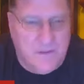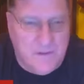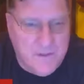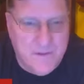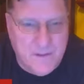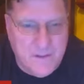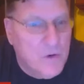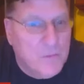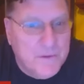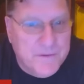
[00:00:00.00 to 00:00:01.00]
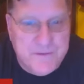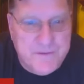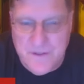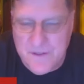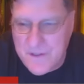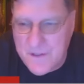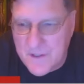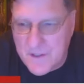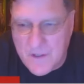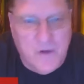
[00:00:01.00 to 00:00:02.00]
Hitler and Goebbels and
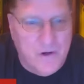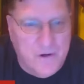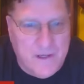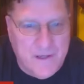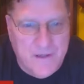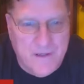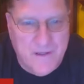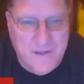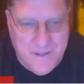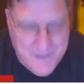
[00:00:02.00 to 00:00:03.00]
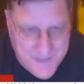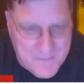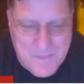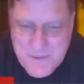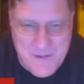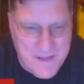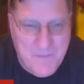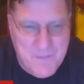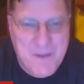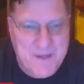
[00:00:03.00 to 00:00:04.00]
Goering coming up, and
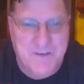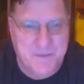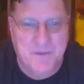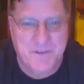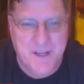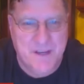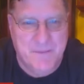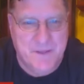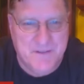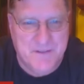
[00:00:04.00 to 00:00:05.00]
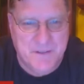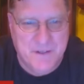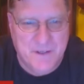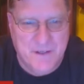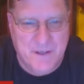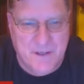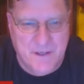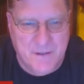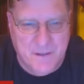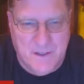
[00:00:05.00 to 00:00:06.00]
they would make similar statements.
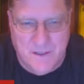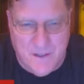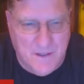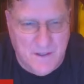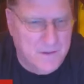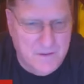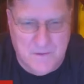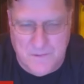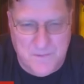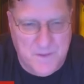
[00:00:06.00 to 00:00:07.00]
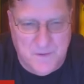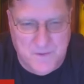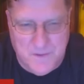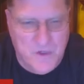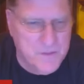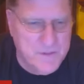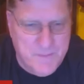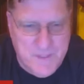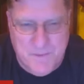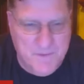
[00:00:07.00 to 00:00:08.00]
The
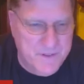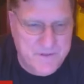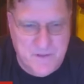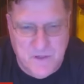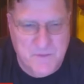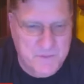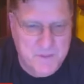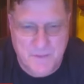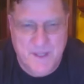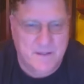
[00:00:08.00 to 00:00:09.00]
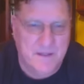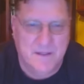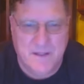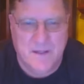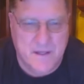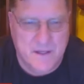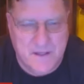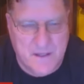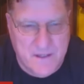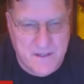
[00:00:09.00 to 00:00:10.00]
German people this, the German people that, da da
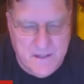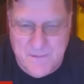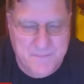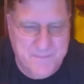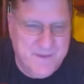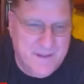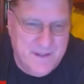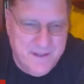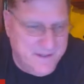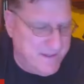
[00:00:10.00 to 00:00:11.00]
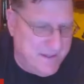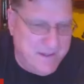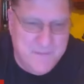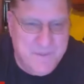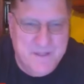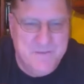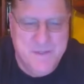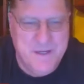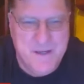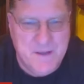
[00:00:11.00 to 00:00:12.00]
da da da da.
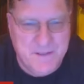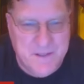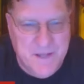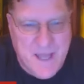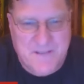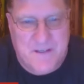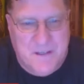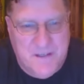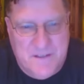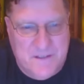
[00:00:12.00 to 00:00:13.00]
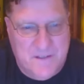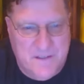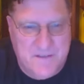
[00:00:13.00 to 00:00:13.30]
Benjamin Netanyahu is a Nazi. He's